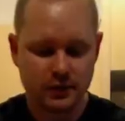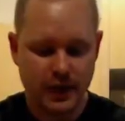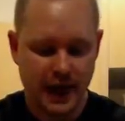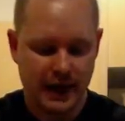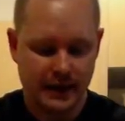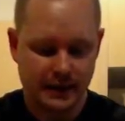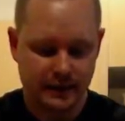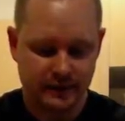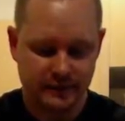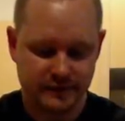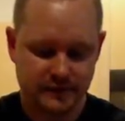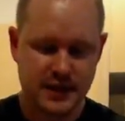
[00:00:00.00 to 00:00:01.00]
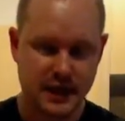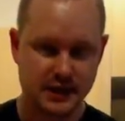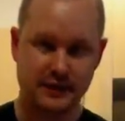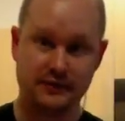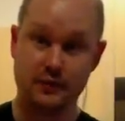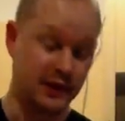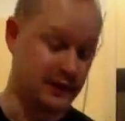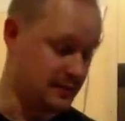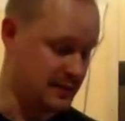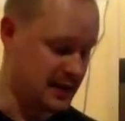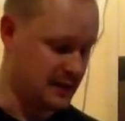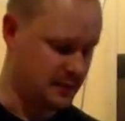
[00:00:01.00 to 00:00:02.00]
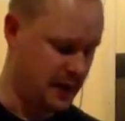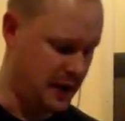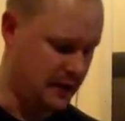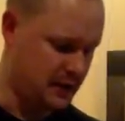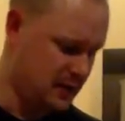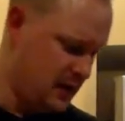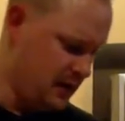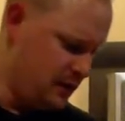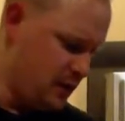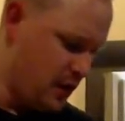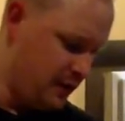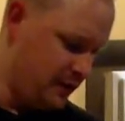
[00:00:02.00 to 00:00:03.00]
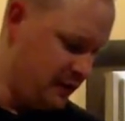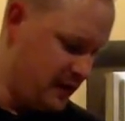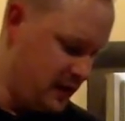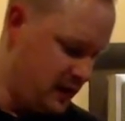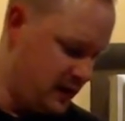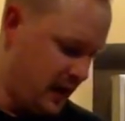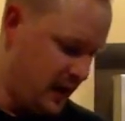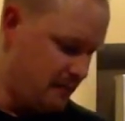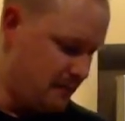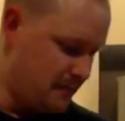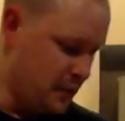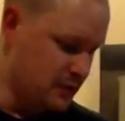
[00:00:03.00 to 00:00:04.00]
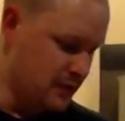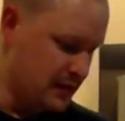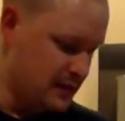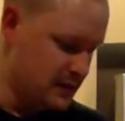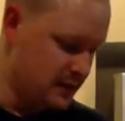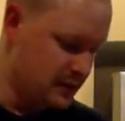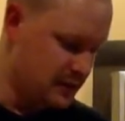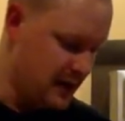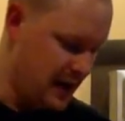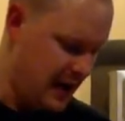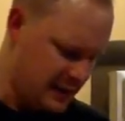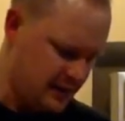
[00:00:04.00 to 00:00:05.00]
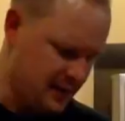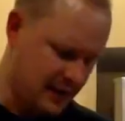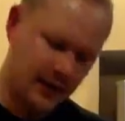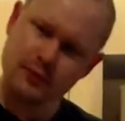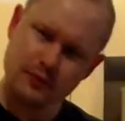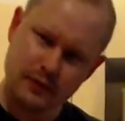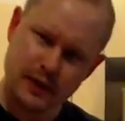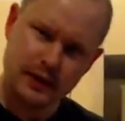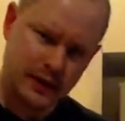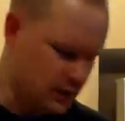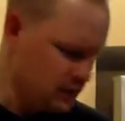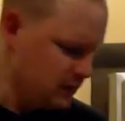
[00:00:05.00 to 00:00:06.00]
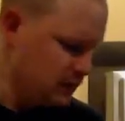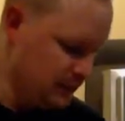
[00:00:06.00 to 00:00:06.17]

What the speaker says: art of changing from one subject to another, not the motorized scooters. I actually think they're really cool.